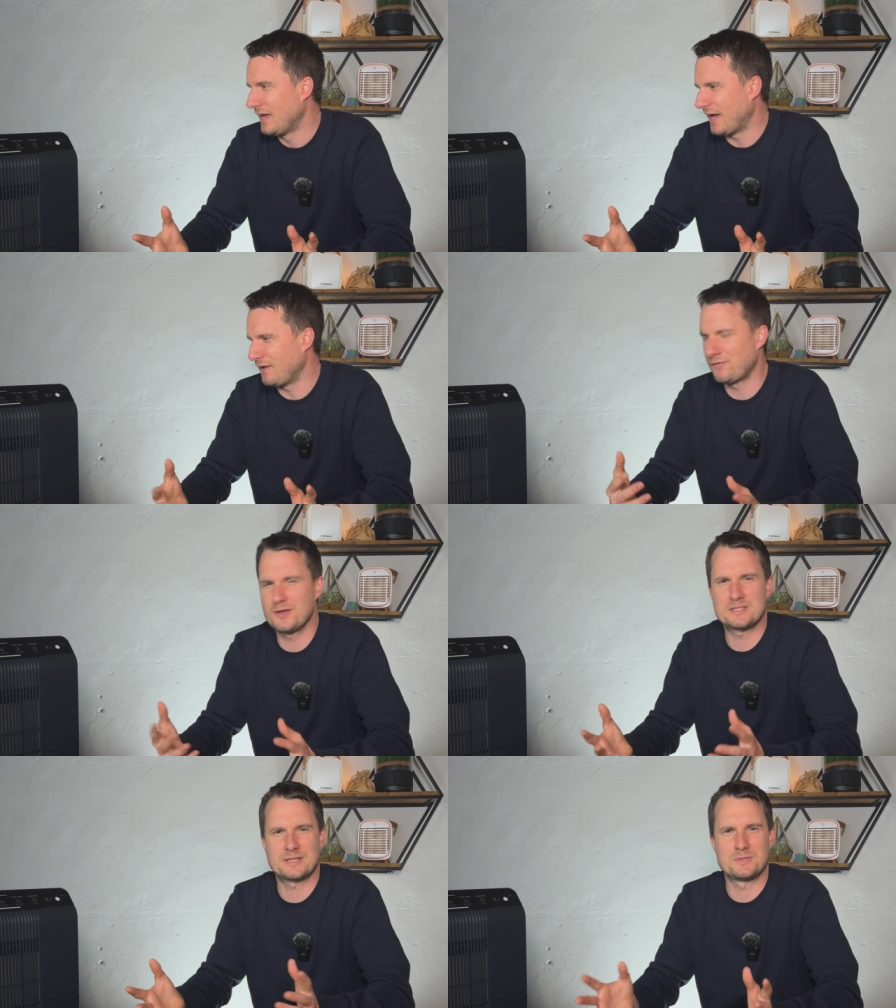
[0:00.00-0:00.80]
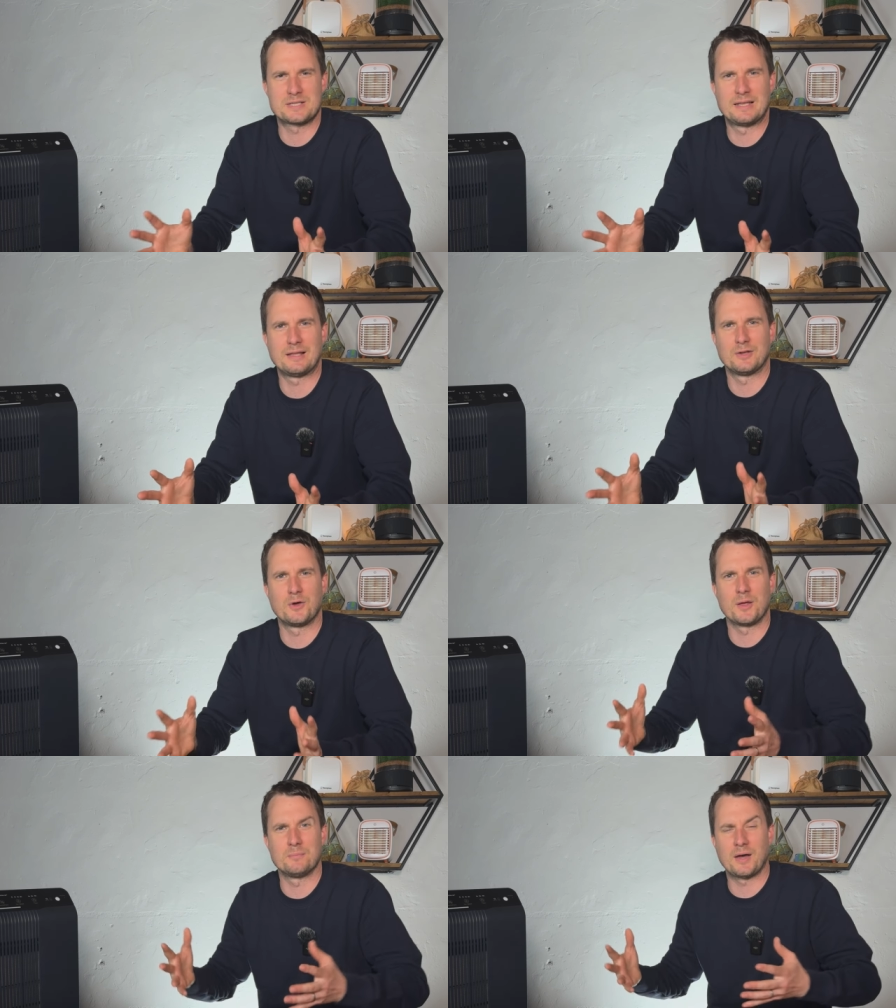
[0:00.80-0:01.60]
And at first it was a little
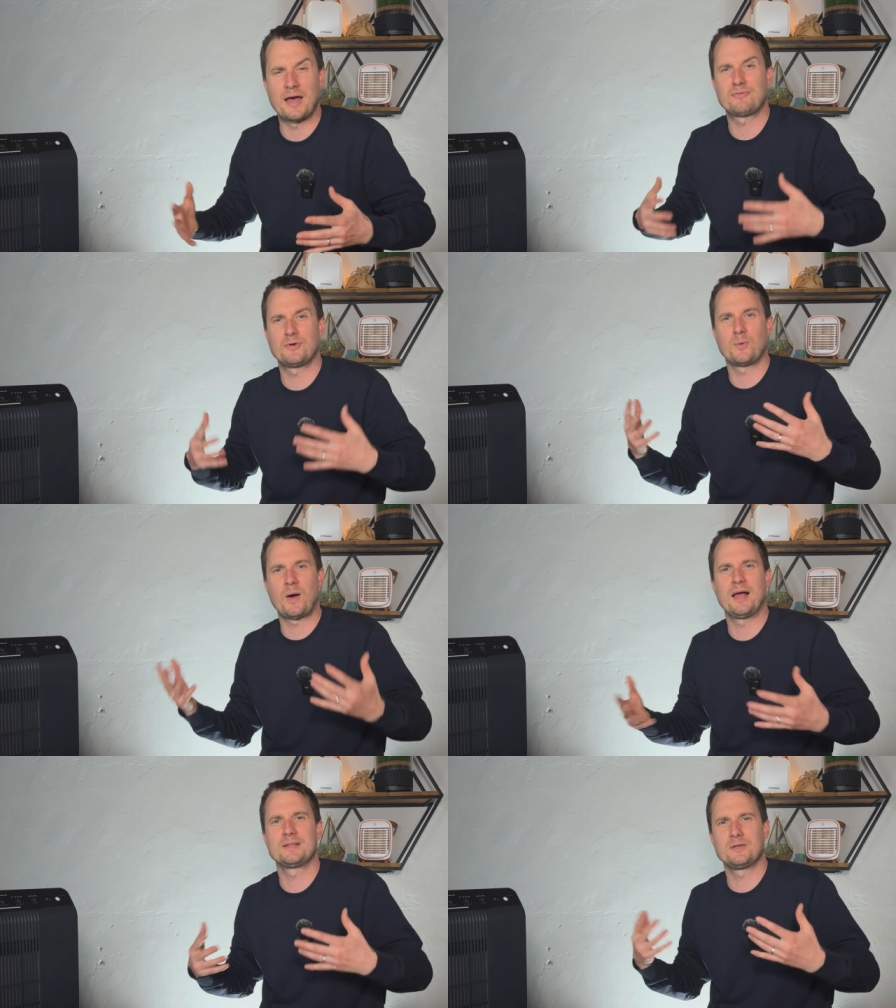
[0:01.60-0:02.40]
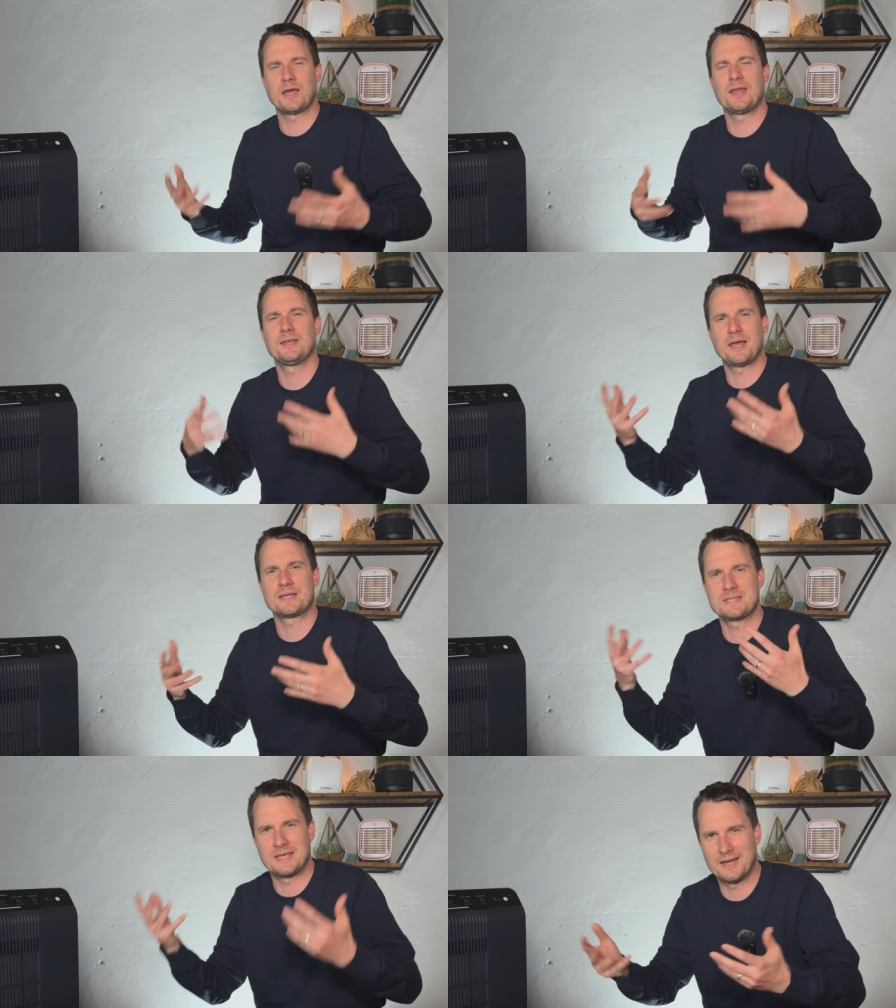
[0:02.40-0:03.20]
annoying, but after a while you kind of like
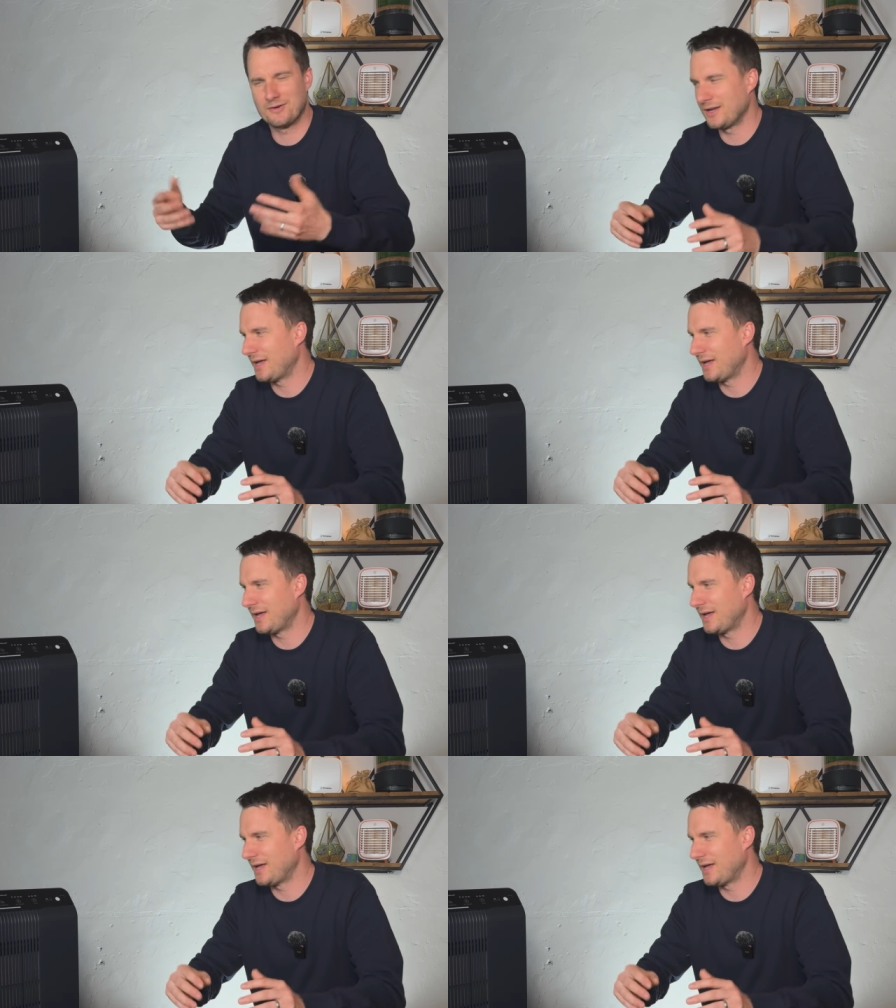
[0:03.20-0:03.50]
to hear it